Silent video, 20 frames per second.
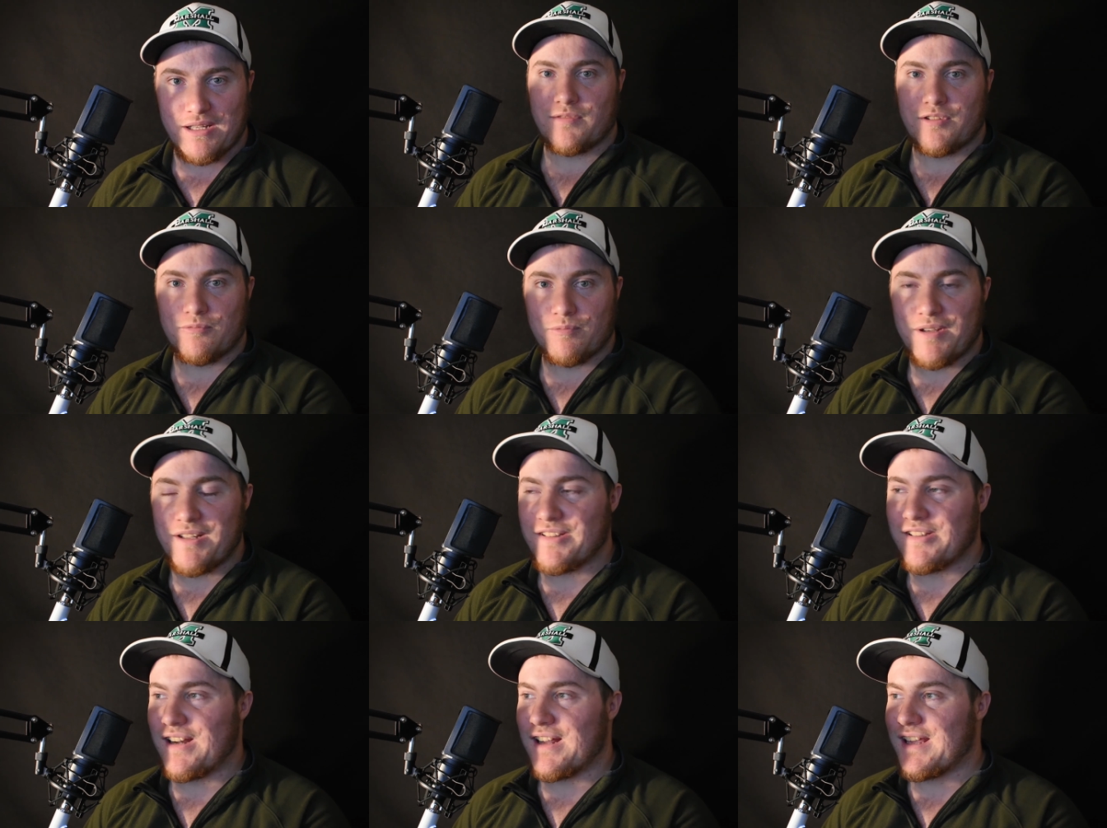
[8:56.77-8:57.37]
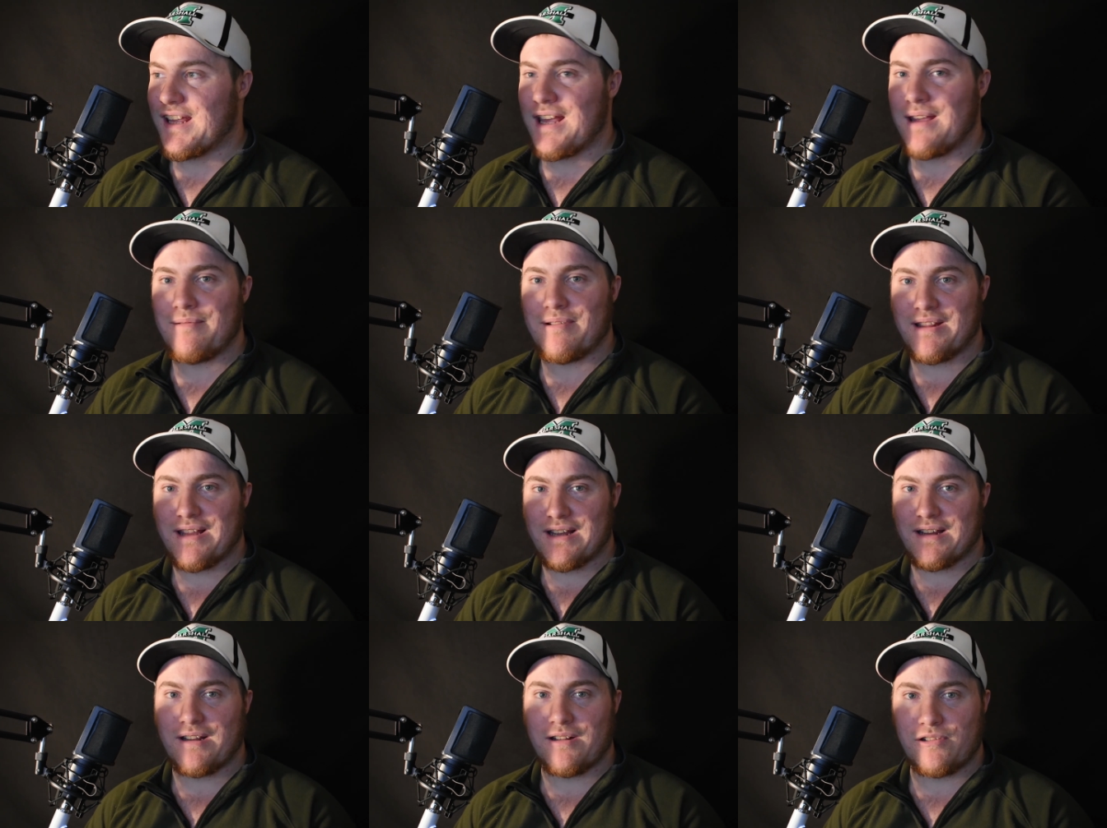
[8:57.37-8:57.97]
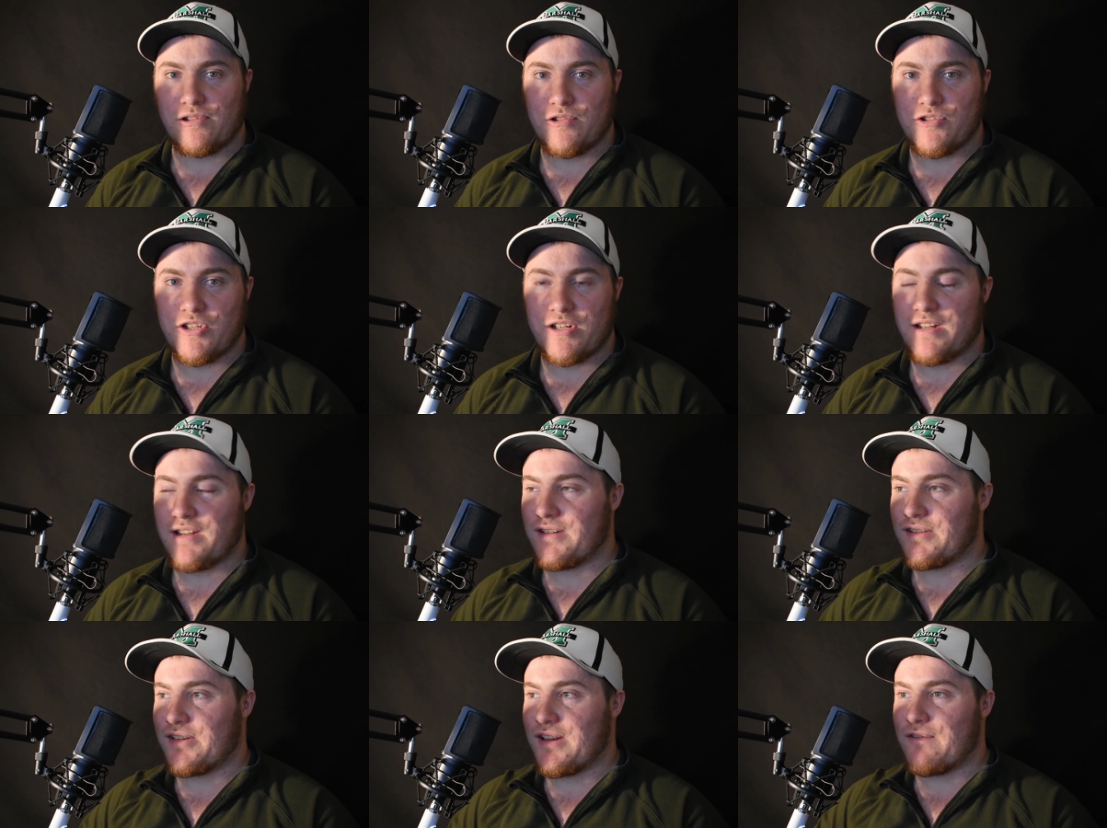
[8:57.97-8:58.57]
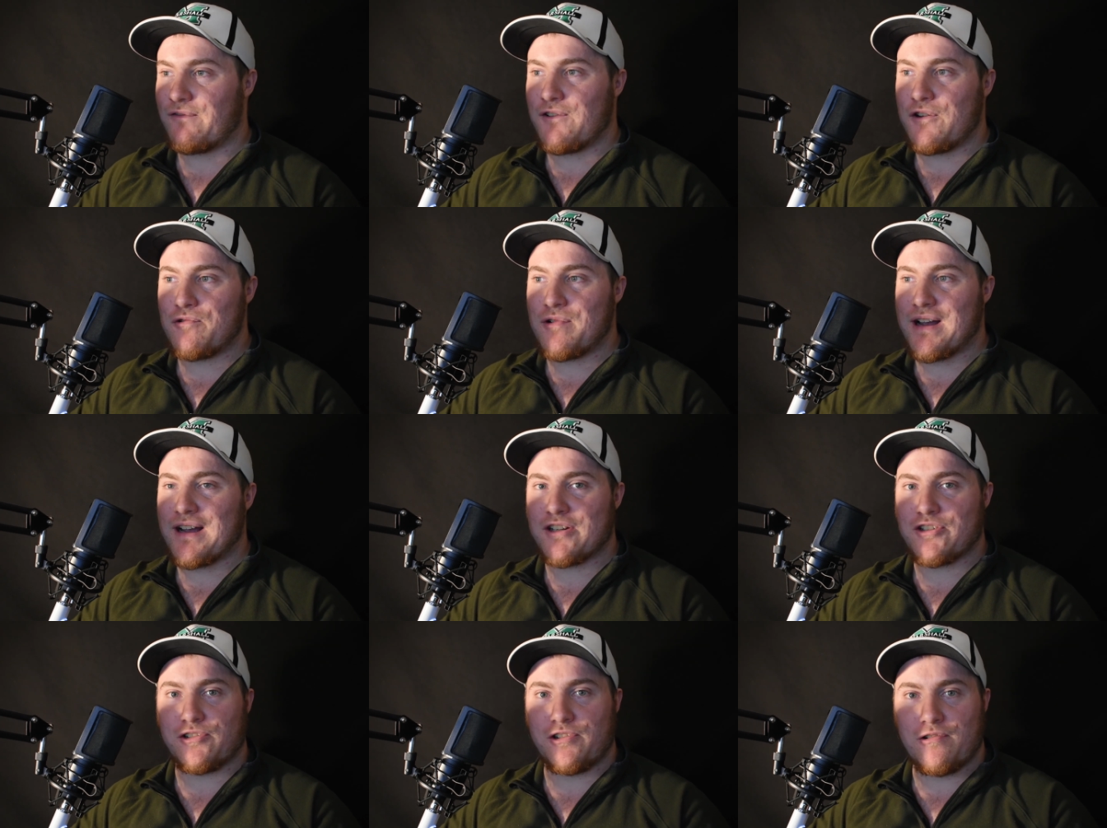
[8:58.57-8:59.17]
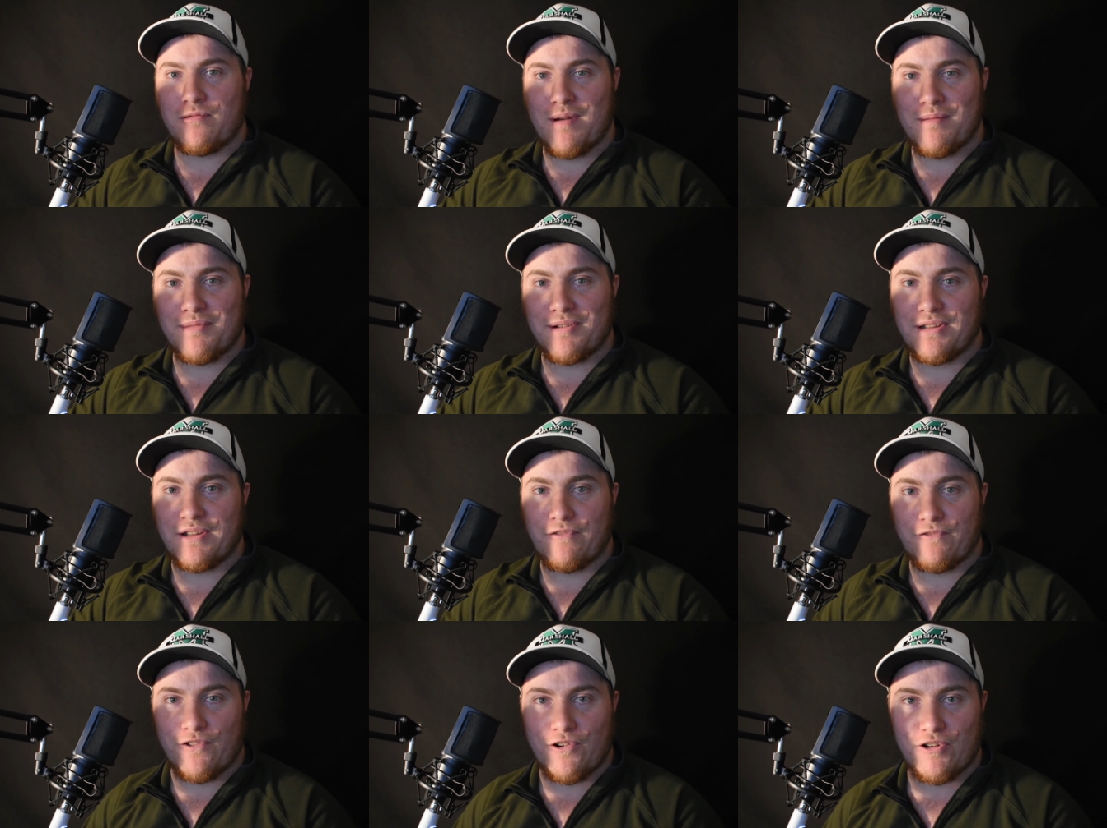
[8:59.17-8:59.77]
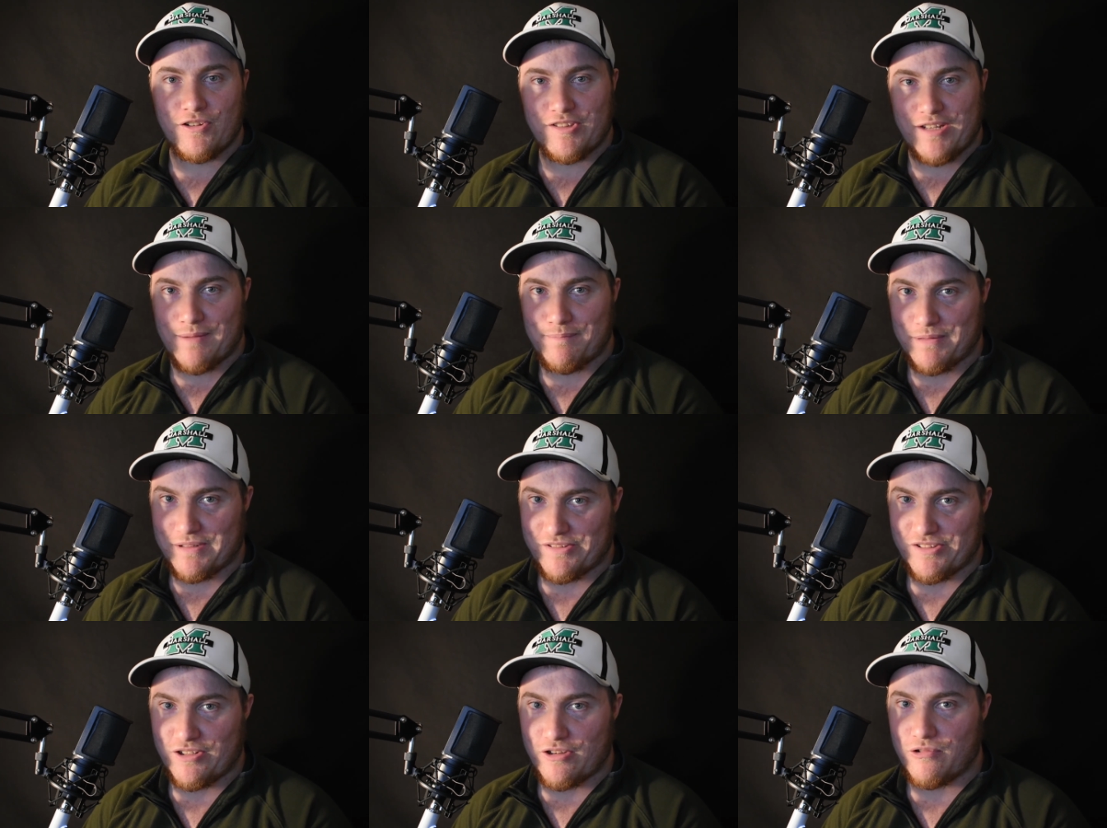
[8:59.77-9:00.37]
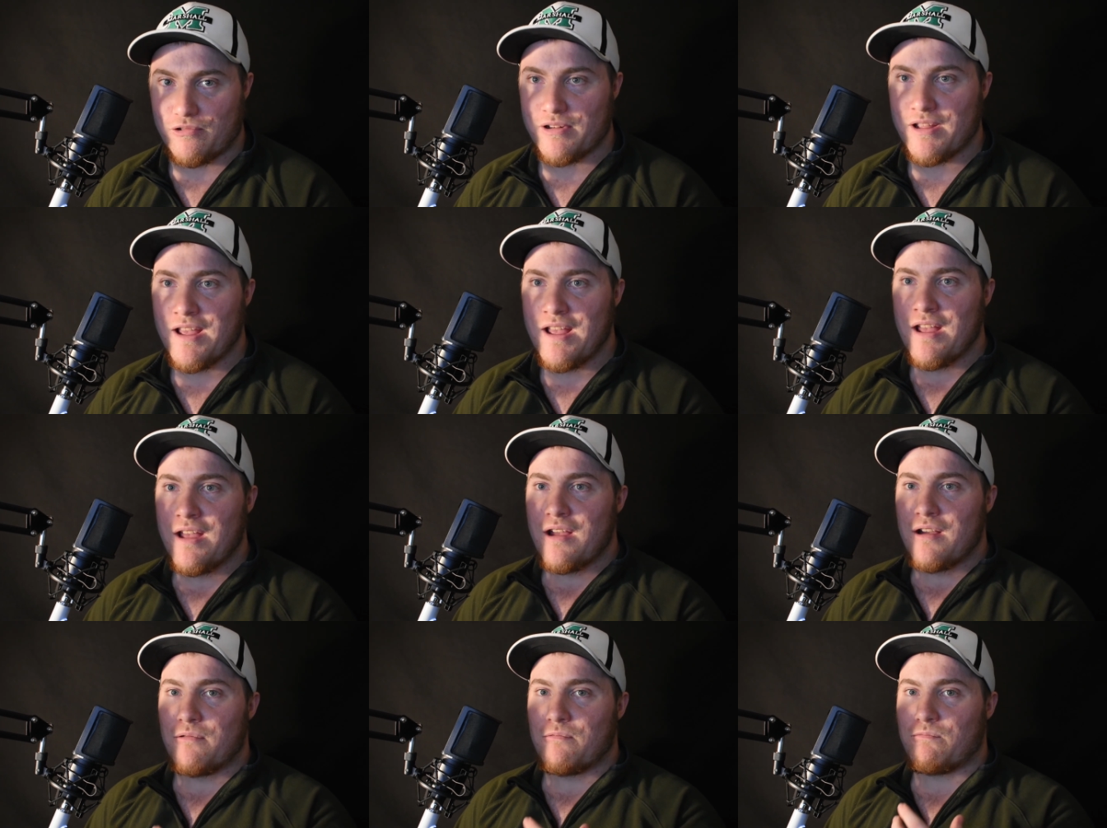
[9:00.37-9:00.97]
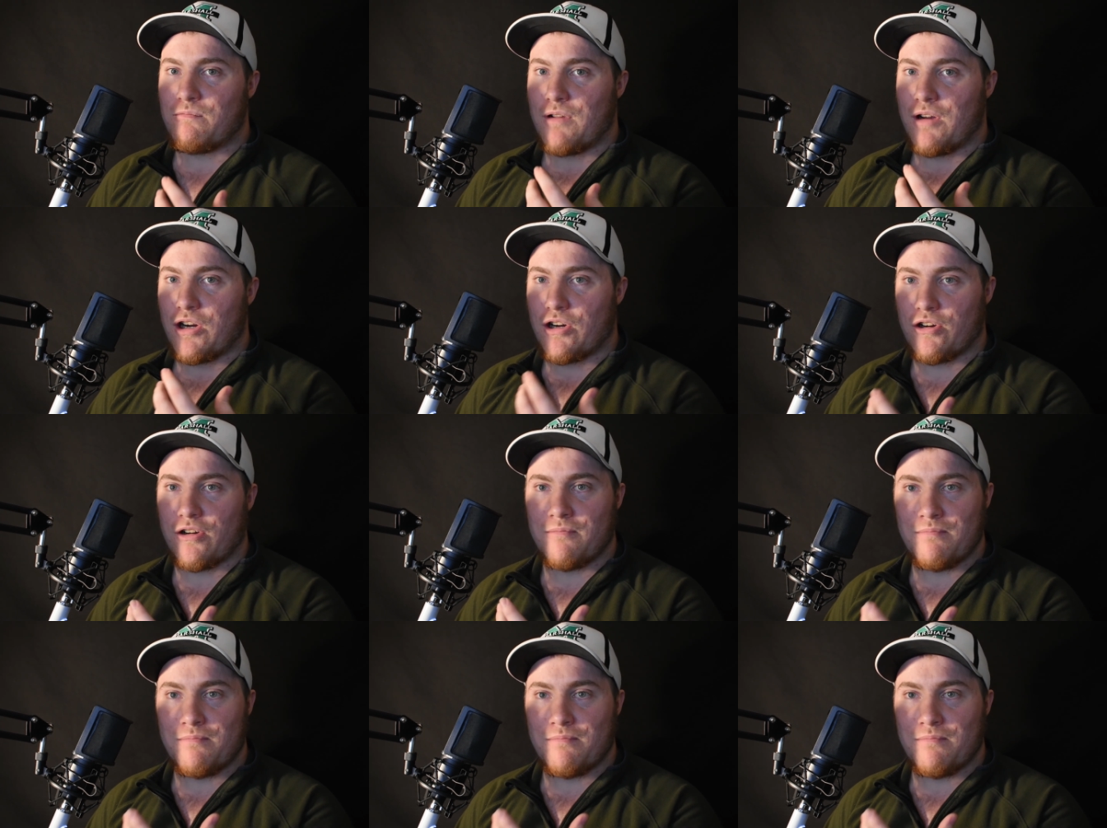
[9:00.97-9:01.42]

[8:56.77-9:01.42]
The reason I came to that conclusion is, if you actually remember in the first episode, her